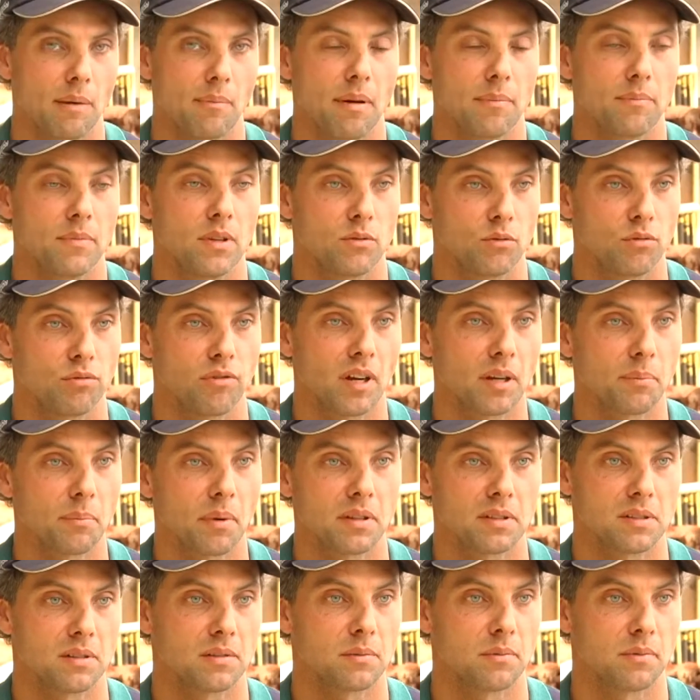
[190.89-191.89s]
cannot do
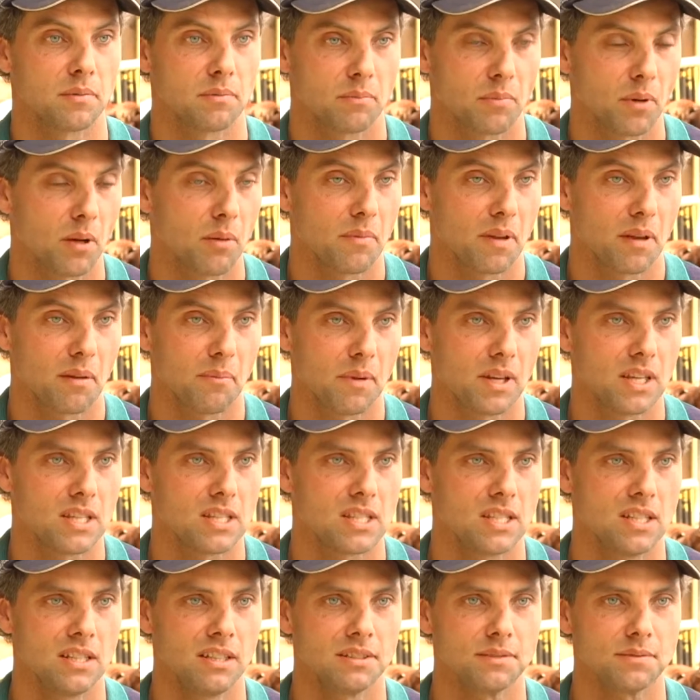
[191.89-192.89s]
everything here in the
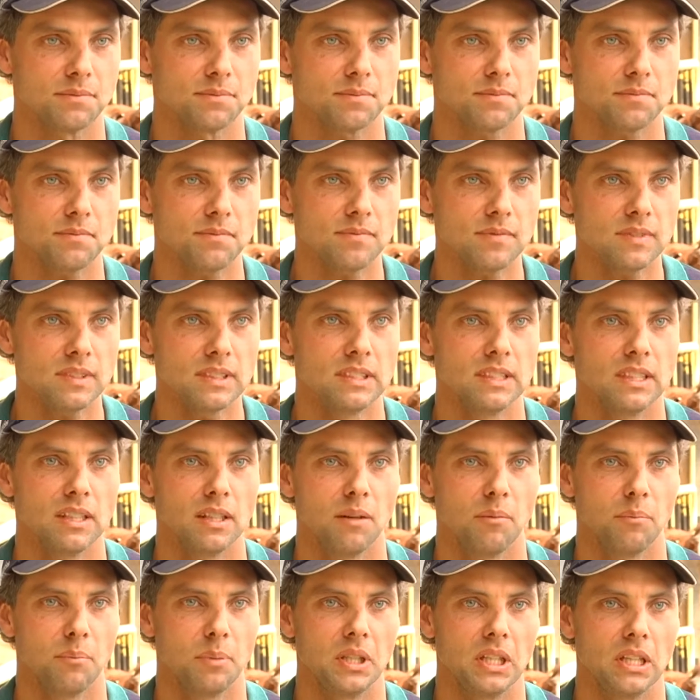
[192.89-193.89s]
first place,
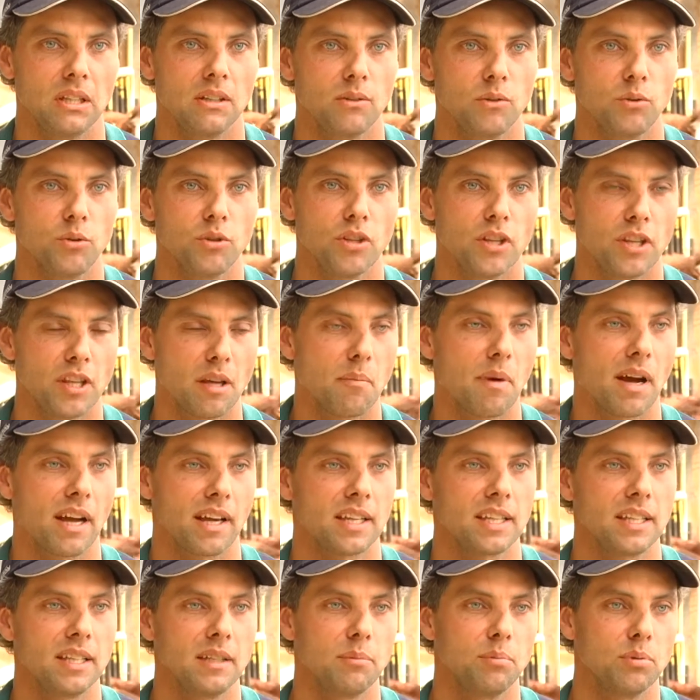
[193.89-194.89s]
and instead of coming
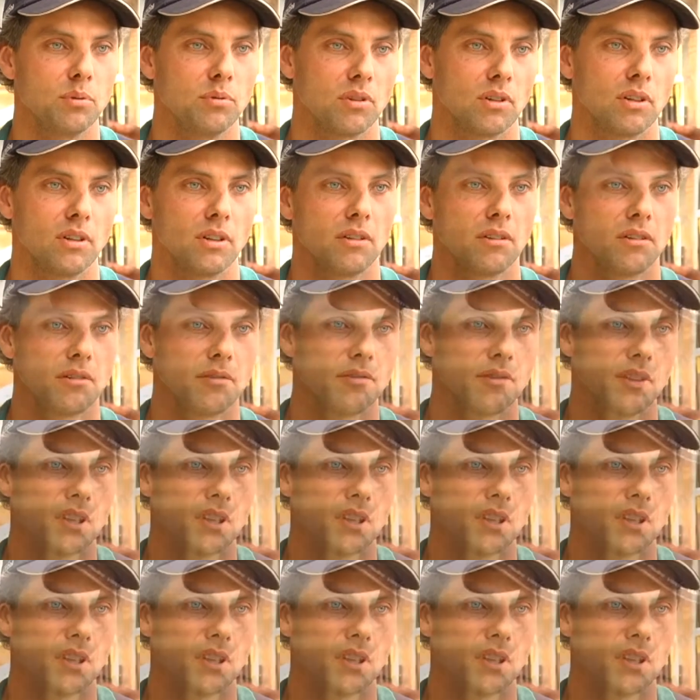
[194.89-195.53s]
down to do manual